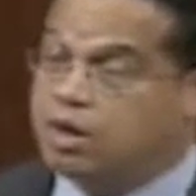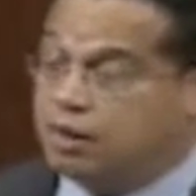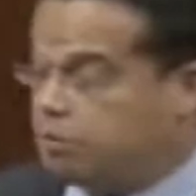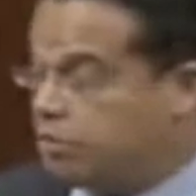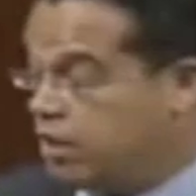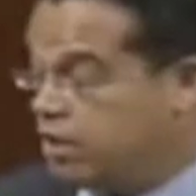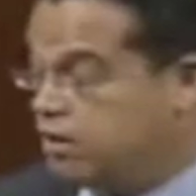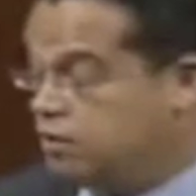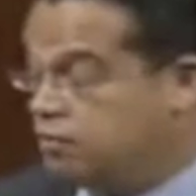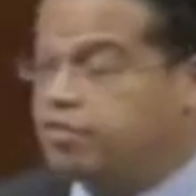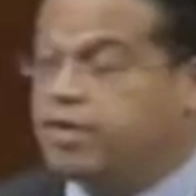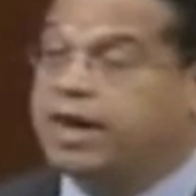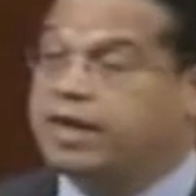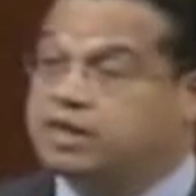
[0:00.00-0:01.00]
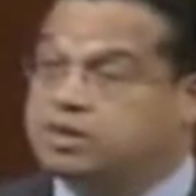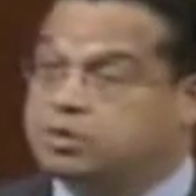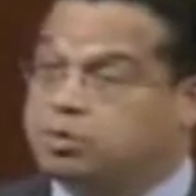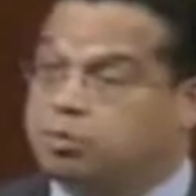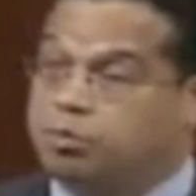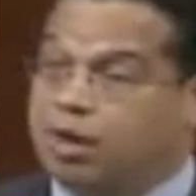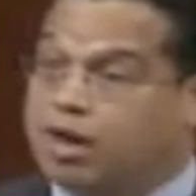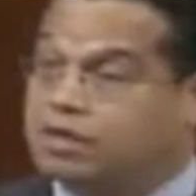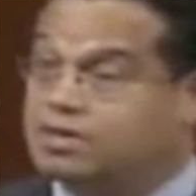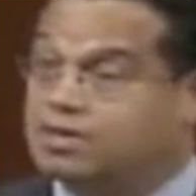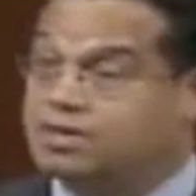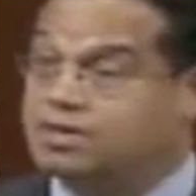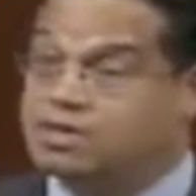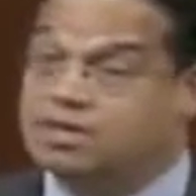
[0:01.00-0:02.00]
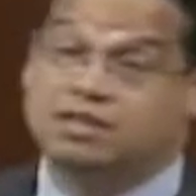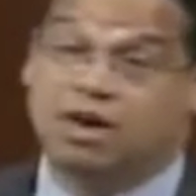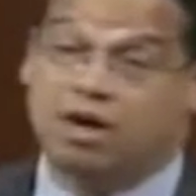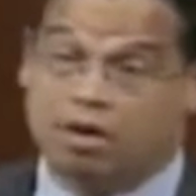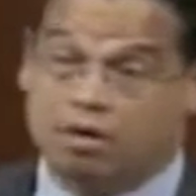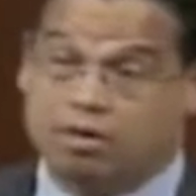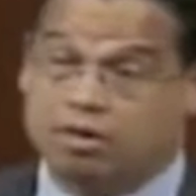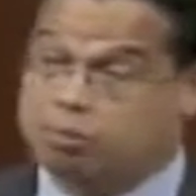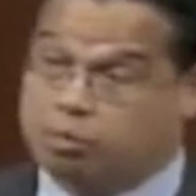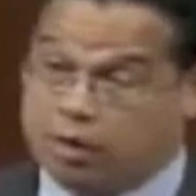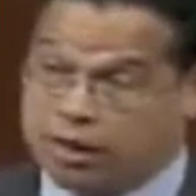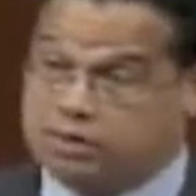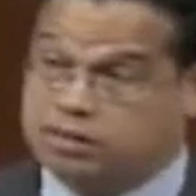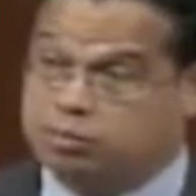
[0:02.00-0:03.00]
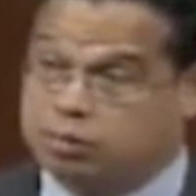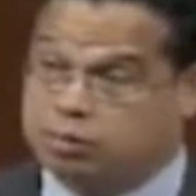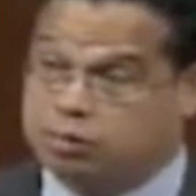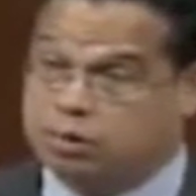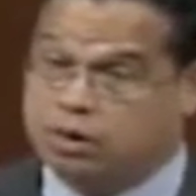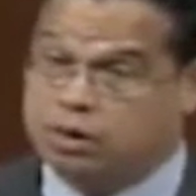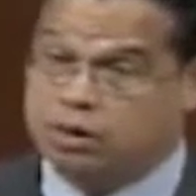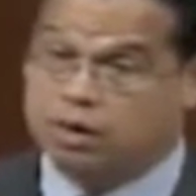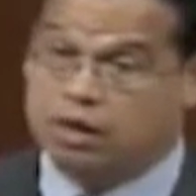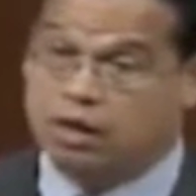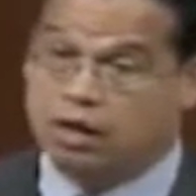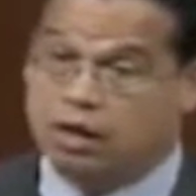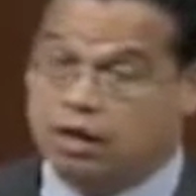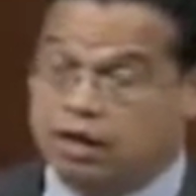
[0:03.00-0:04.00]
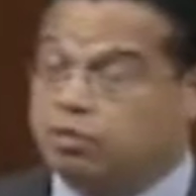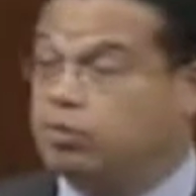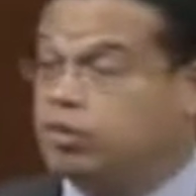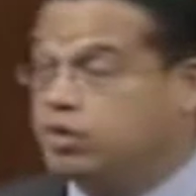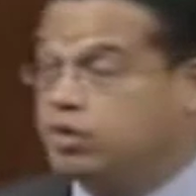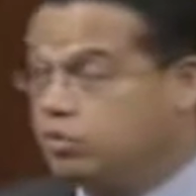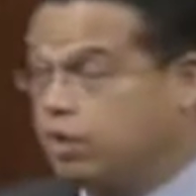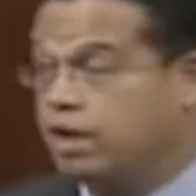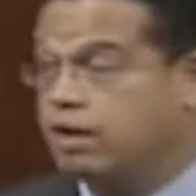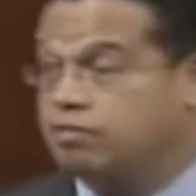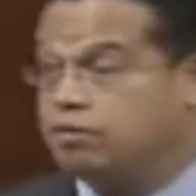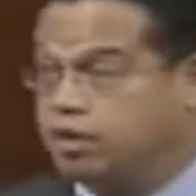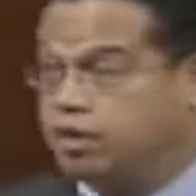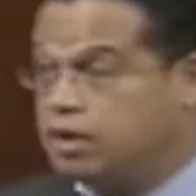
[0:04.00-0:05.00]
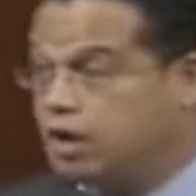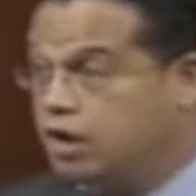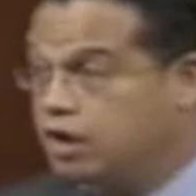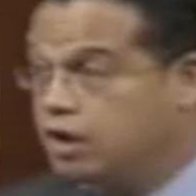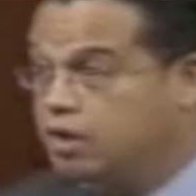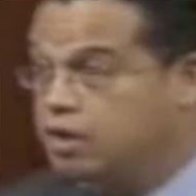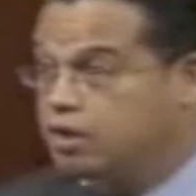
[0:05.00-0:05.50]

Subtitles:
But the fact is, politics is the art of the possible, and we do have the